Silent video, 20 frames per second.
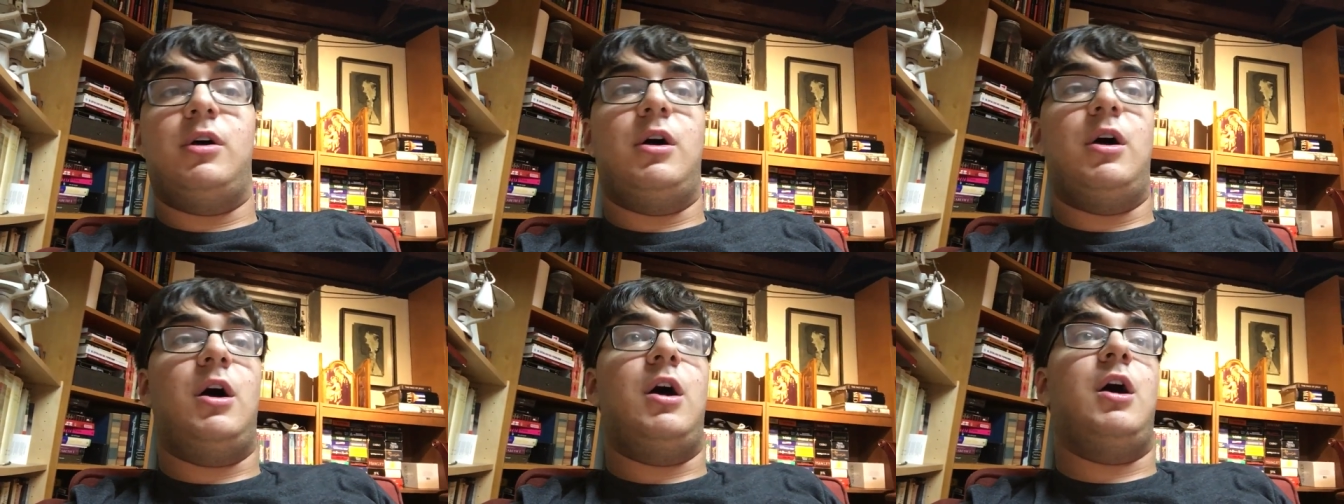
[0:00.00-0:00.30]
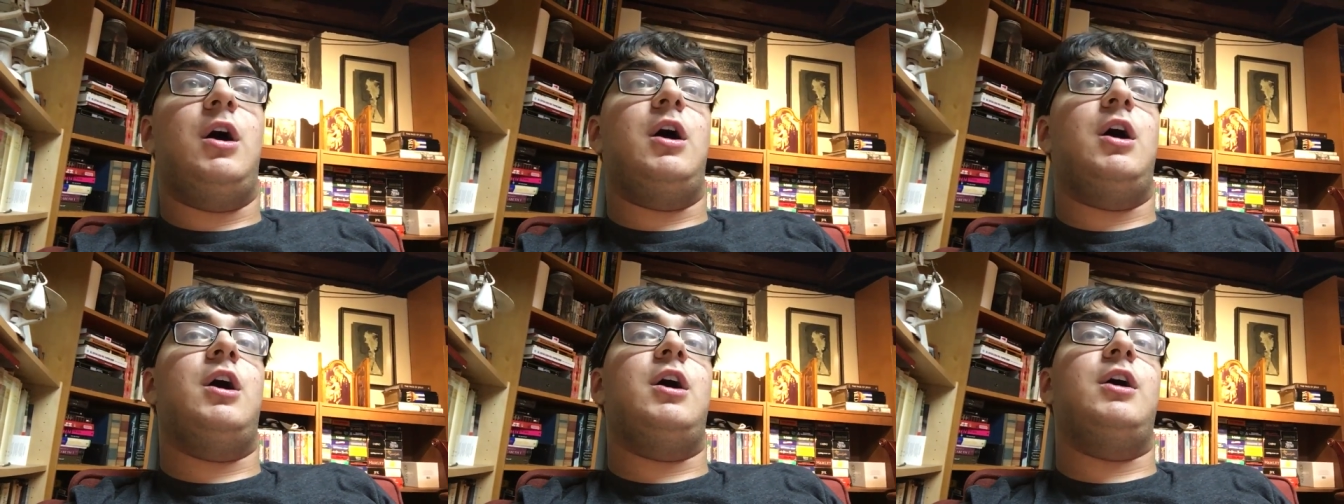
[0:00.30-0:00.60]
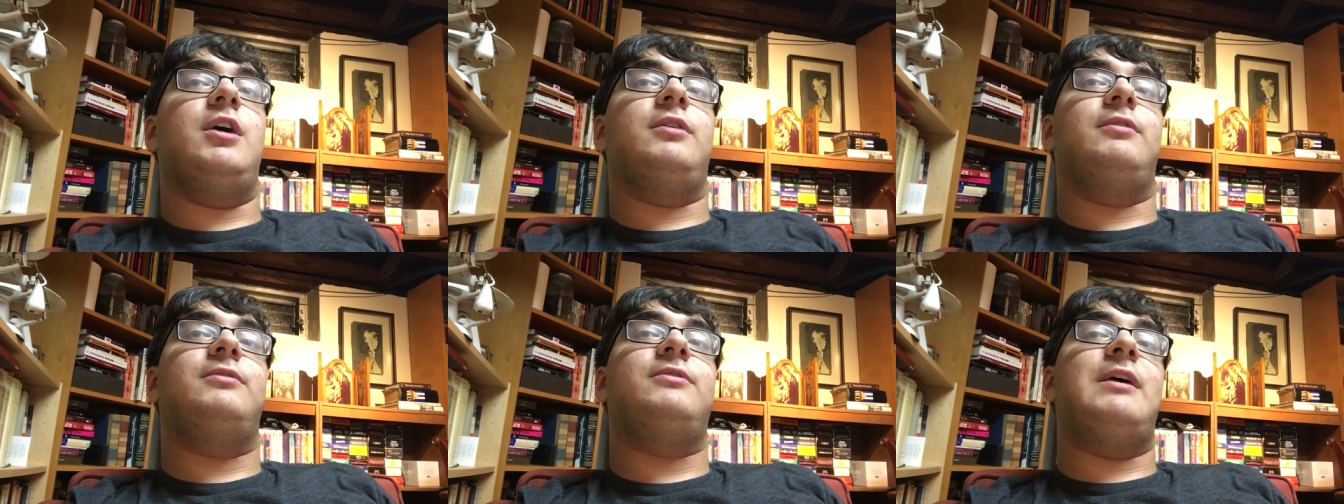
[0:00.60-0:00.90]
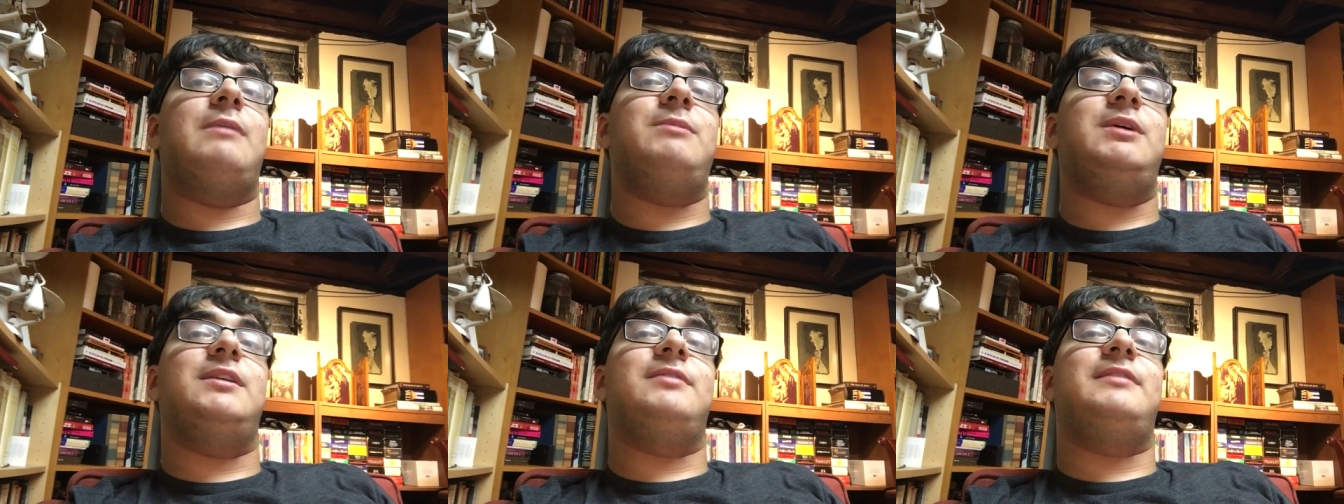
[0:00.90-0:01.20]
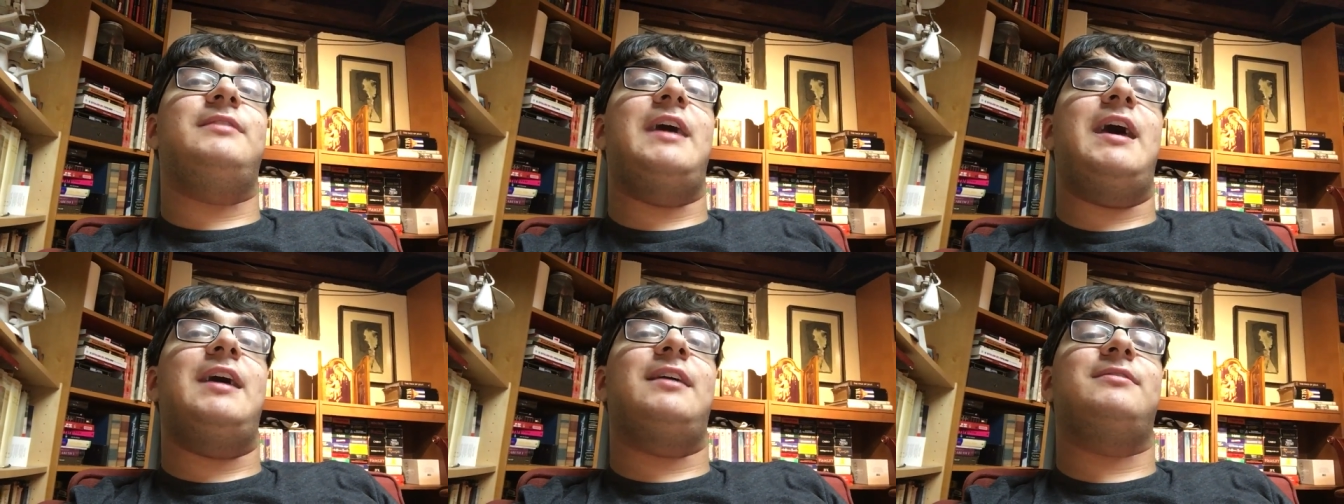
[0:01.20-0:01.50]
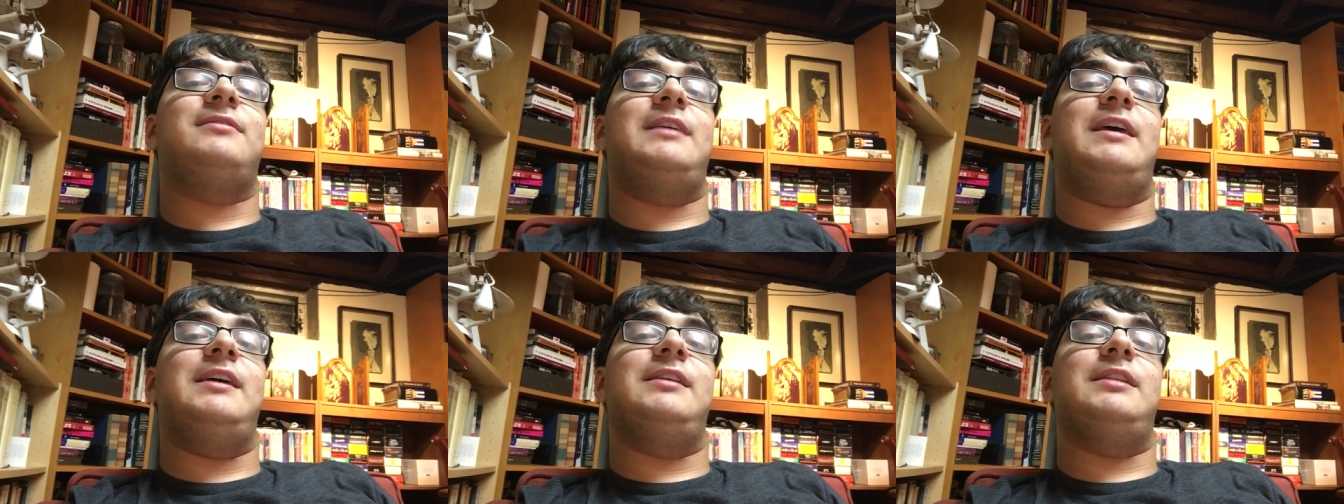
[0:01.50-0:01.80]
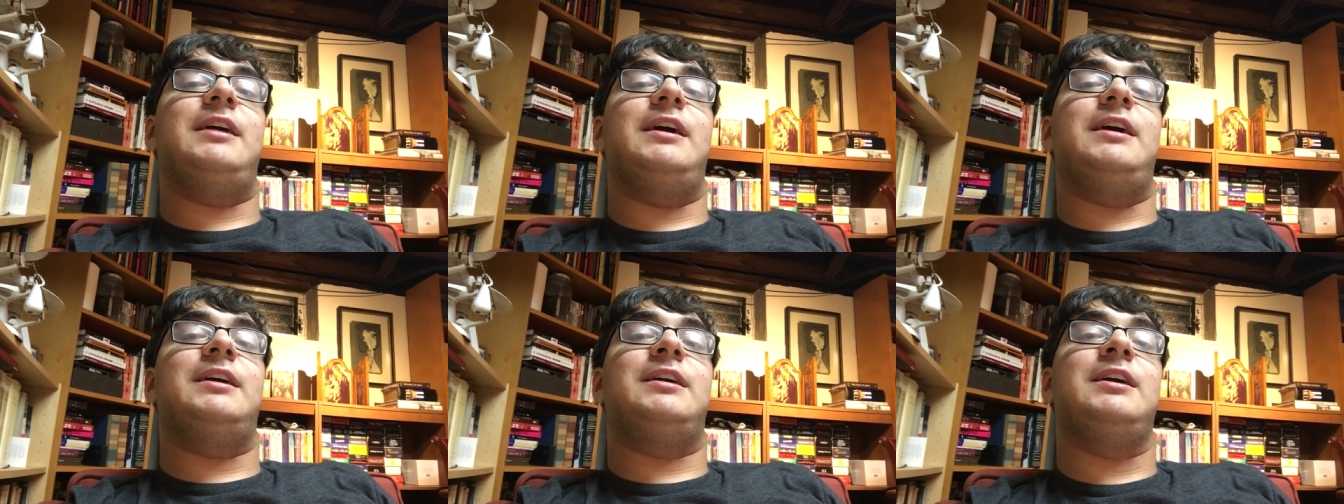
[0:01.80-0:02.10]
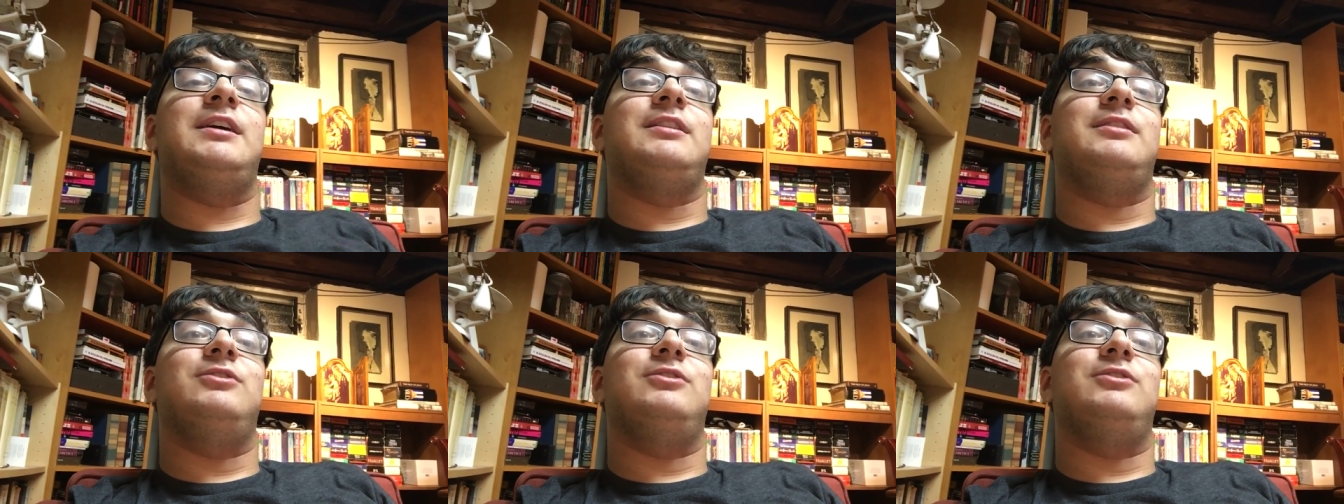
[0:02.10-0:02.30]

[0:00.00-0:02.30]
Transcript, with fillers: uh, sent me a text saying like,